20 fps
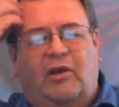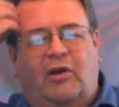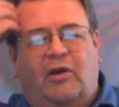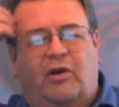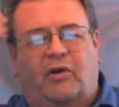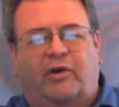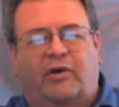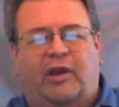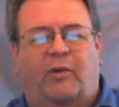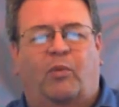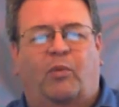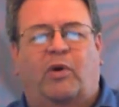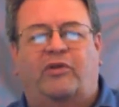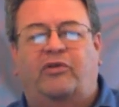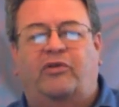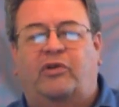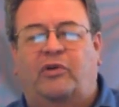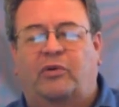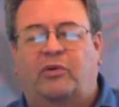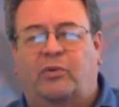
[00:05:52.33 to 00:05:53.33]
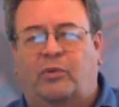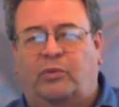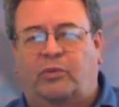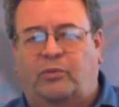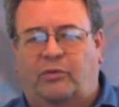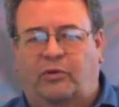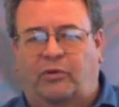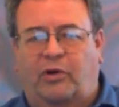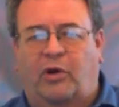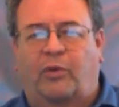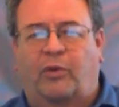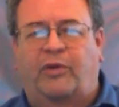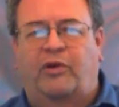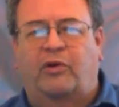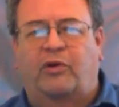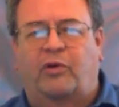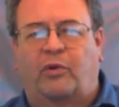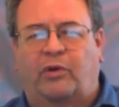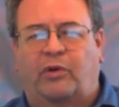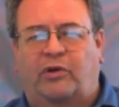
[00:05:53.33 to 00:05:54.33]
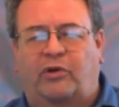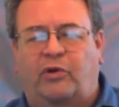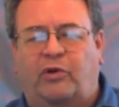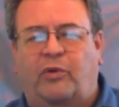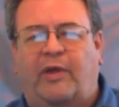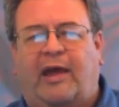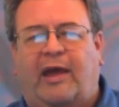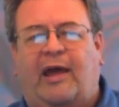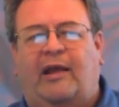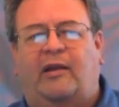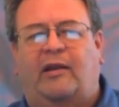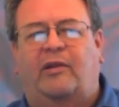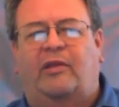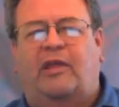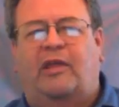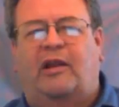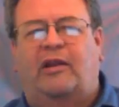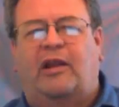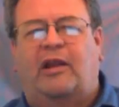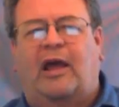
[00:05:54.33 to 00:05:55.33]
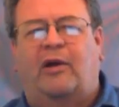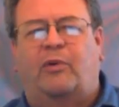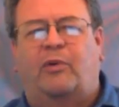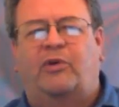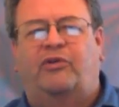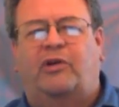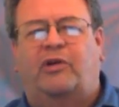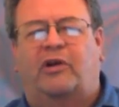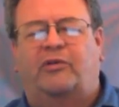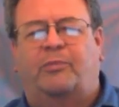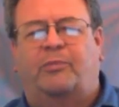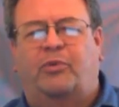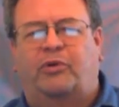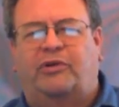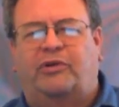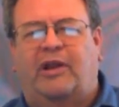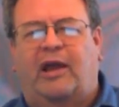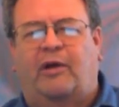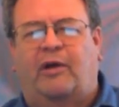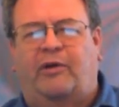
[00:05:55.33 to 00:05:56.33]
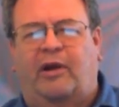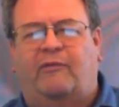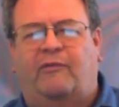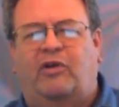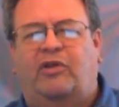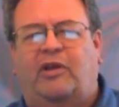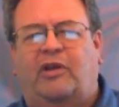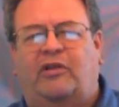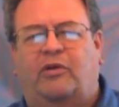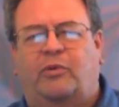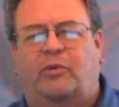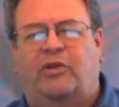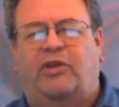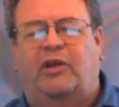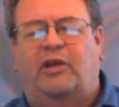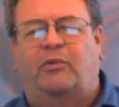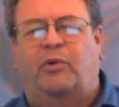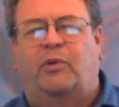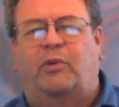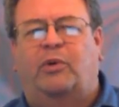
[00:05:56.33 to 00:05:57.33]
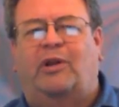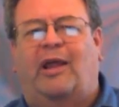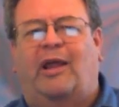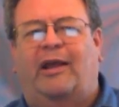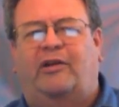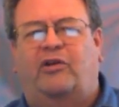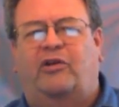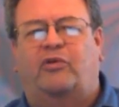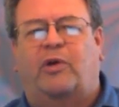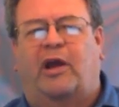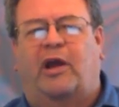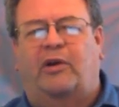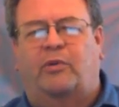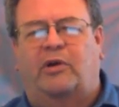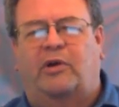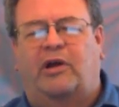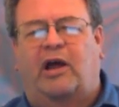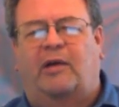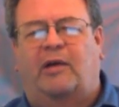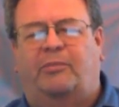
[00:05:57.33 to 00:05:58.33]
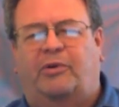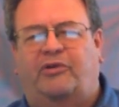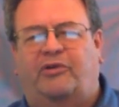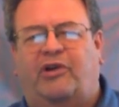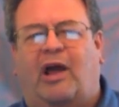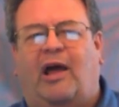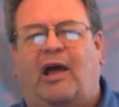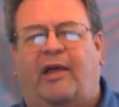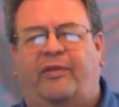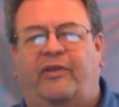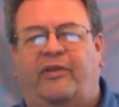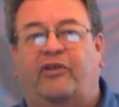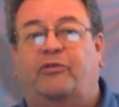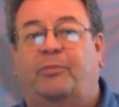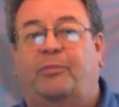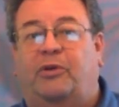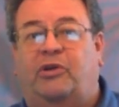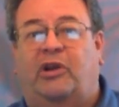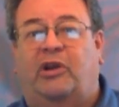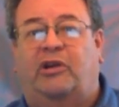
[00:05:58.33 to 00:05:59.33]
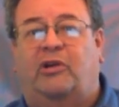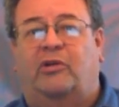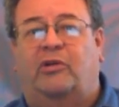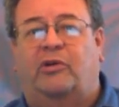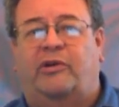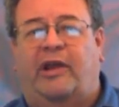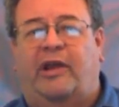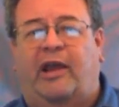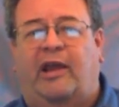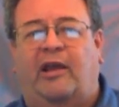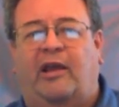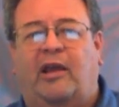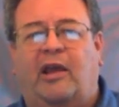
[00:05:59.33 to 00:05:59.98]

Okay, once you know that you're going to do that, then now we start to put down everything that we think we would like to try to accomplish on this particular day.